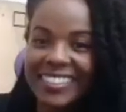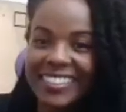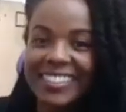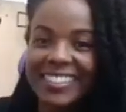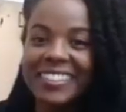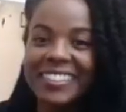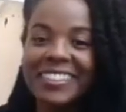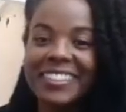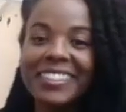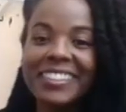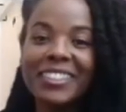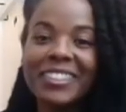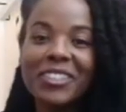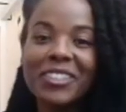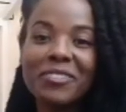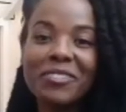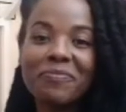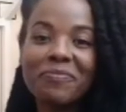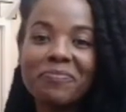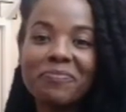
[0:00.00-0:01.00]

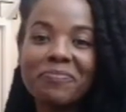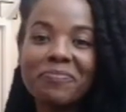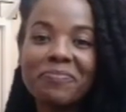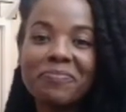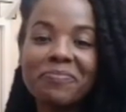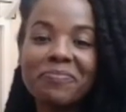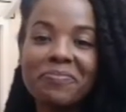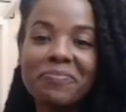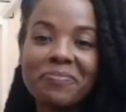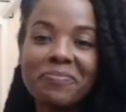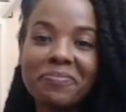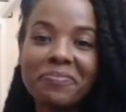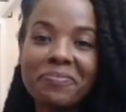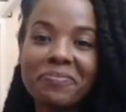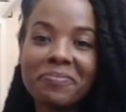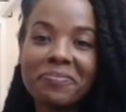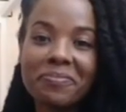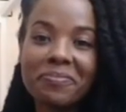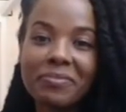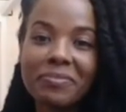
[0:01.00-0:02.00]

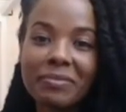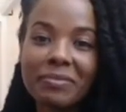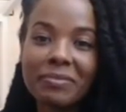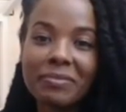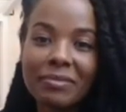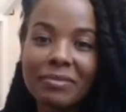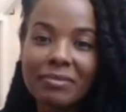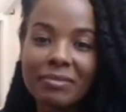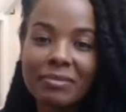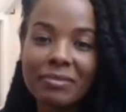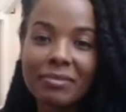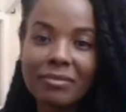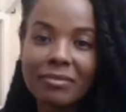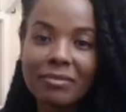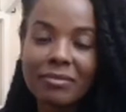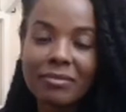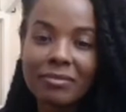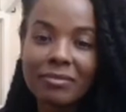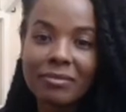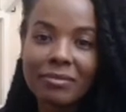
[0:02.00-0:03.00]

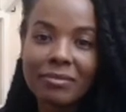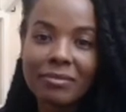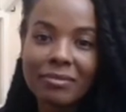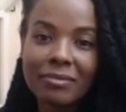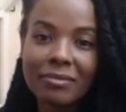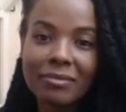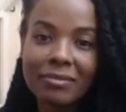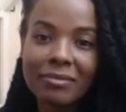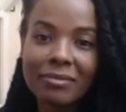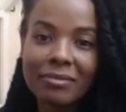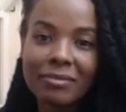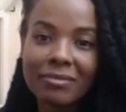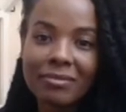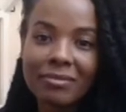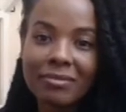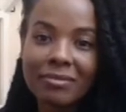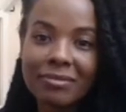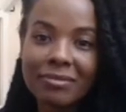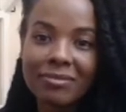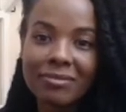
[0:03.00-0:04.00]

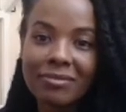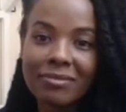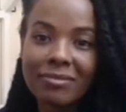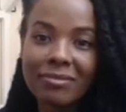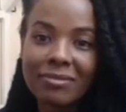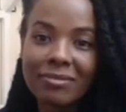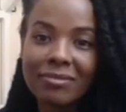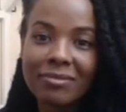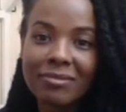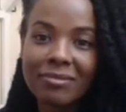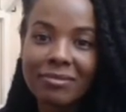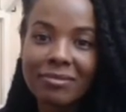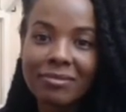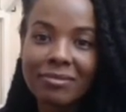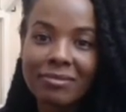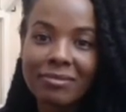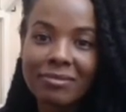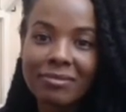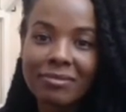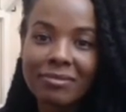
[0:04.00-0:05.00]

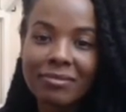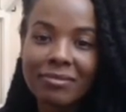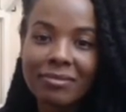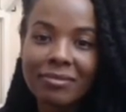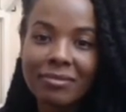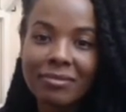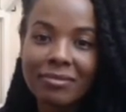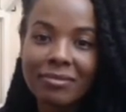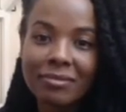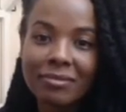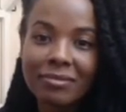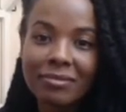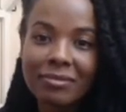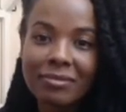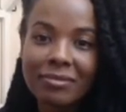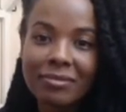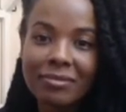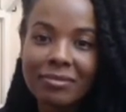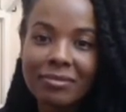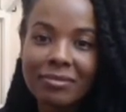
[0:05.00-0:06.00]

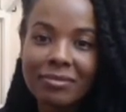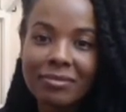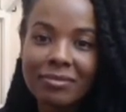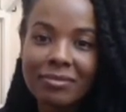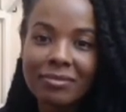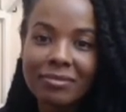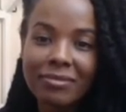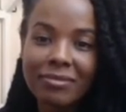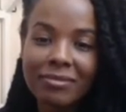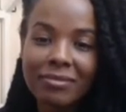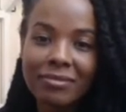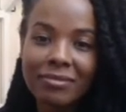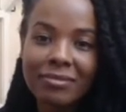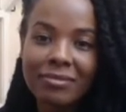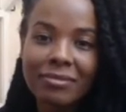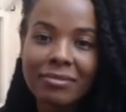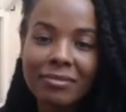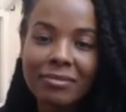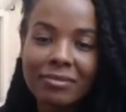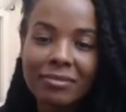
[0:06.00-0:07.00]

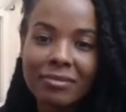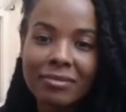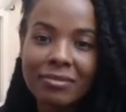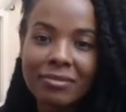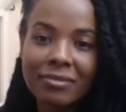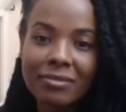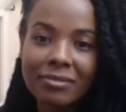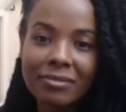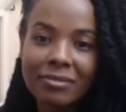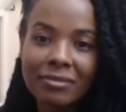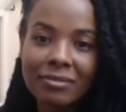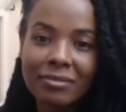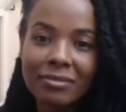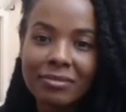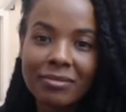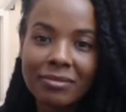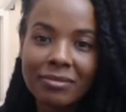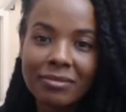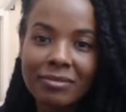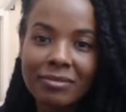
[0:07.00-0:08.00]
(not speaking)